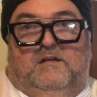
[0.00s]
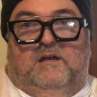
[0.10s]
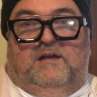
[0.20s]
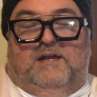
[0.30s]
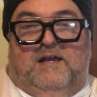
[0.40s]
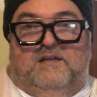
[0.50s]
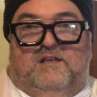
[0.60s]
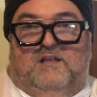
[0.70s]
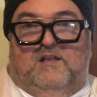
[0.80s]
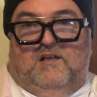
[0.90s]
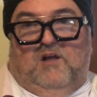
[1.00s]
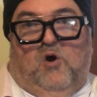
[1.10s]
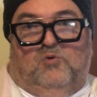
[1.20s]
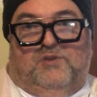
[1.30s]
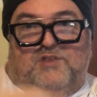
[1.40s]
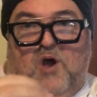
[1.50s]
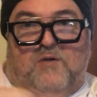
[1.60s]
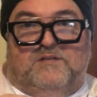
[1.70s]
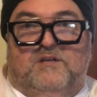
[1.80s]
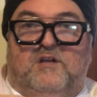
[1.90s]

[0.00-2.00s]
Okay, and hold the note.